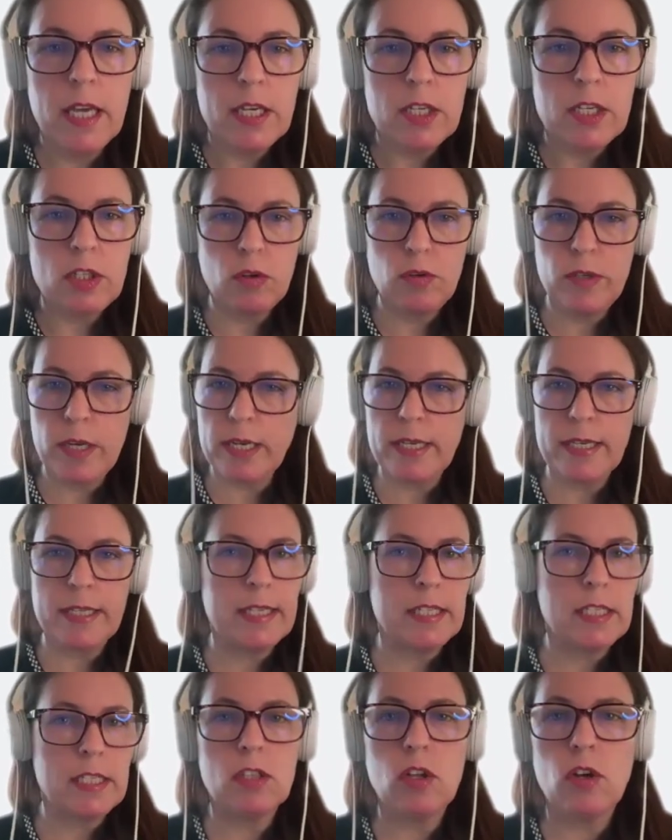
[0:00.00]
so that it
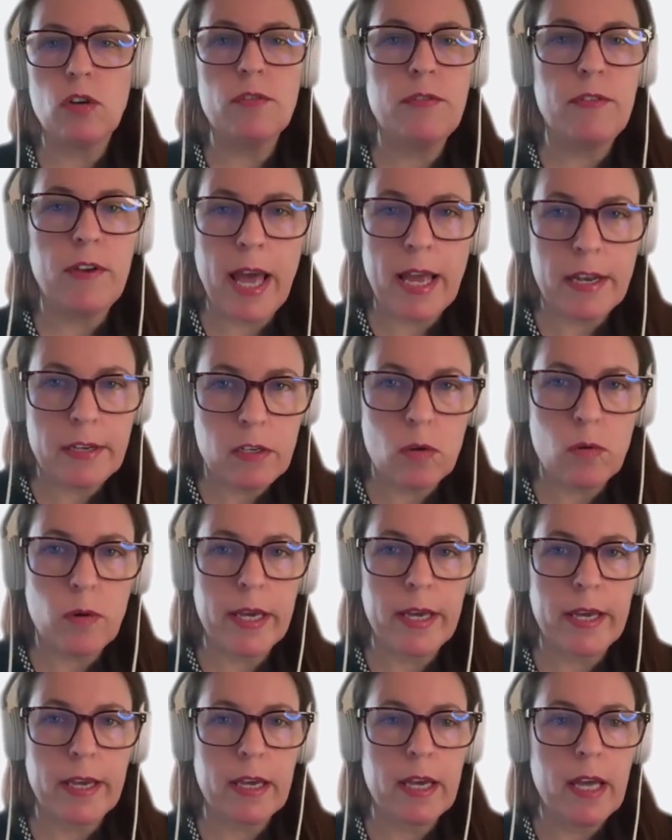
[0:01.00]
is not flat
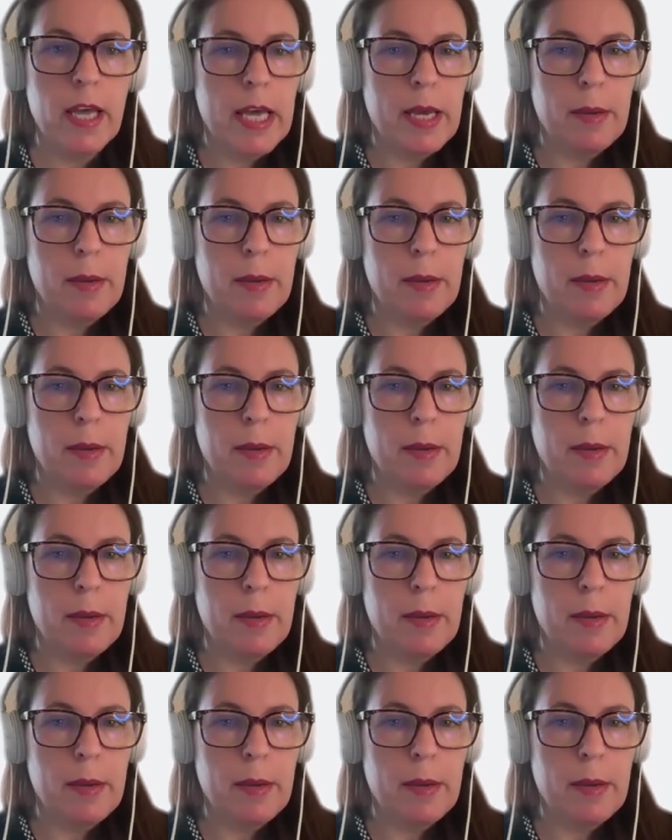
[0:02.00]
looking.